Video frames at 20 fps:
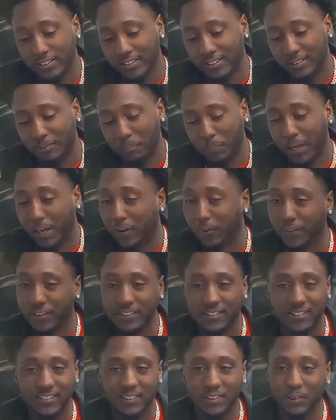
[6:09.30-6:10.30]

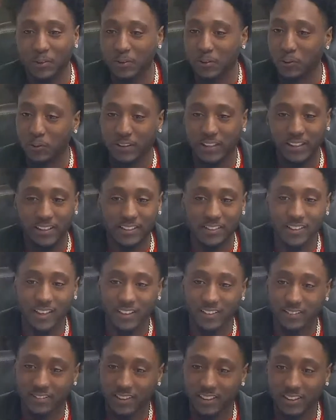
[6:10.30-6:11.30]
parents who kids I
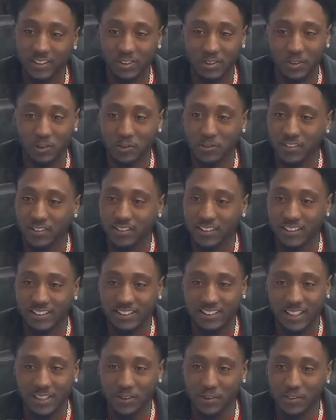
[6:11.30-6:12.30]
teach or used to teach.
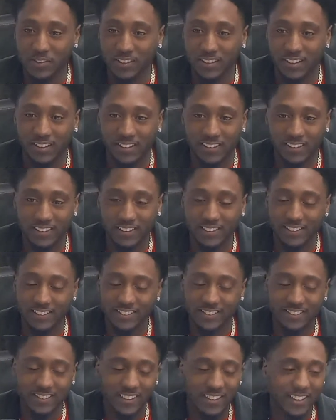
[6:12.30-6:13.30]
Wow. They was in the
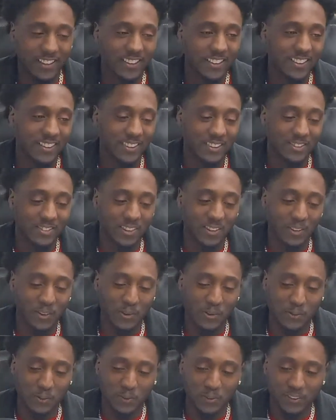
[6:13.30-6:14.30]
audience. And
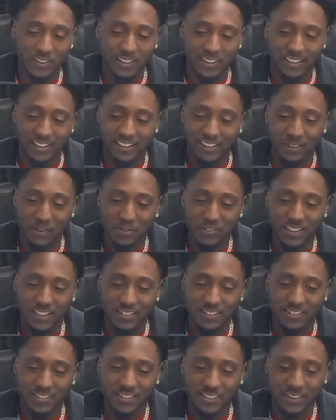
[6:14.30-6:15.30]
so, yeah, it was nice
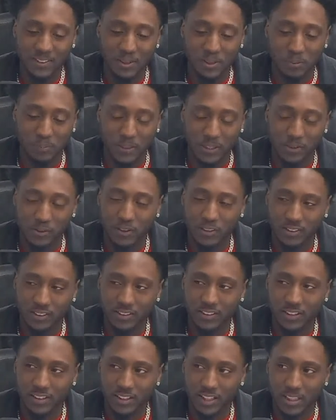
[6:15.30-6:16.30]
to see them. I did
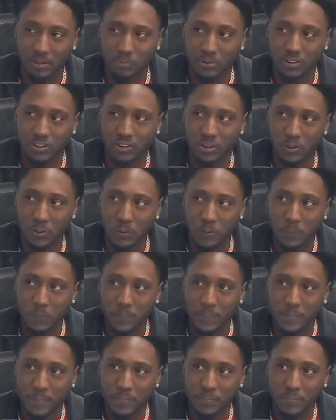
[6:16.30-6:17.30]
that comedy show.
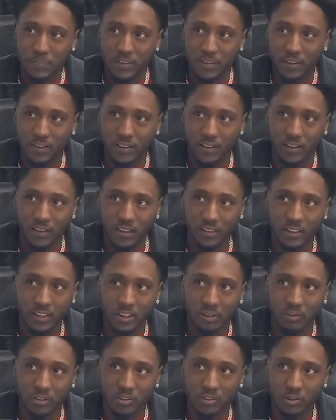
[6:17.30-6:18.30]
And I think the
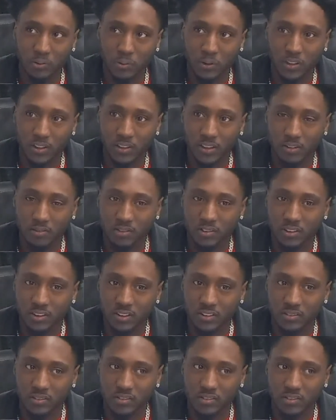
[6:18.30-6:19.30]
rest of the weekend I was
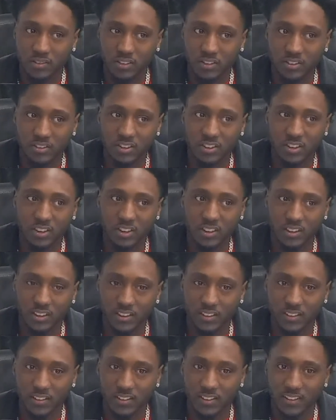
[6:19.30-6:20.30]
just chilling.
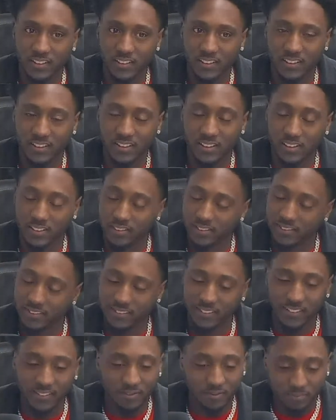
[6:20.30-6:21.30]
Other than that
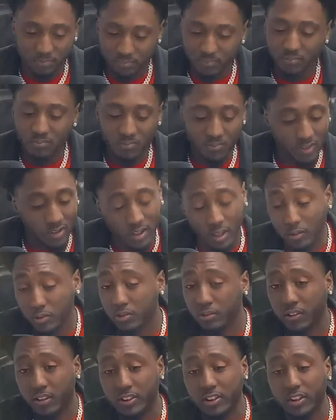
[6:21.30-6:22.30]
was a
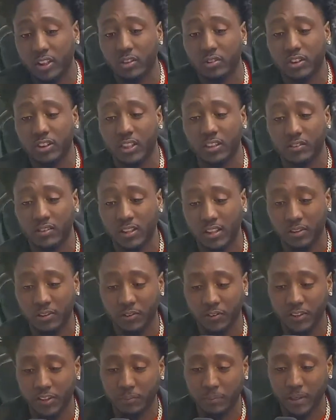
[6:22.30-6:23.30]
great show. Shout out to Larry
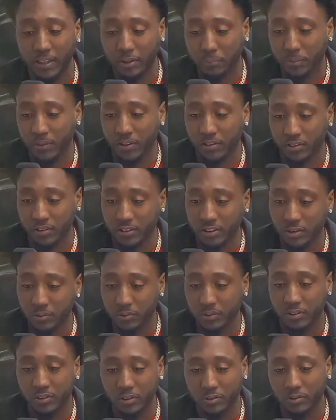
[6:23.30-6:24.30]
Green, man. He put on a good
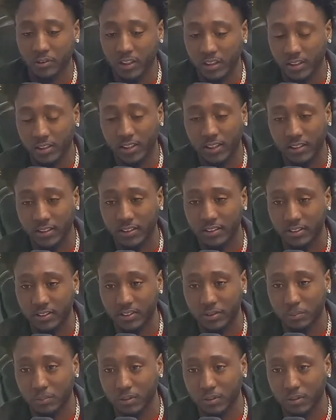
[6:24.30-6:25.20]
one. Dude got a lot of energy, bro.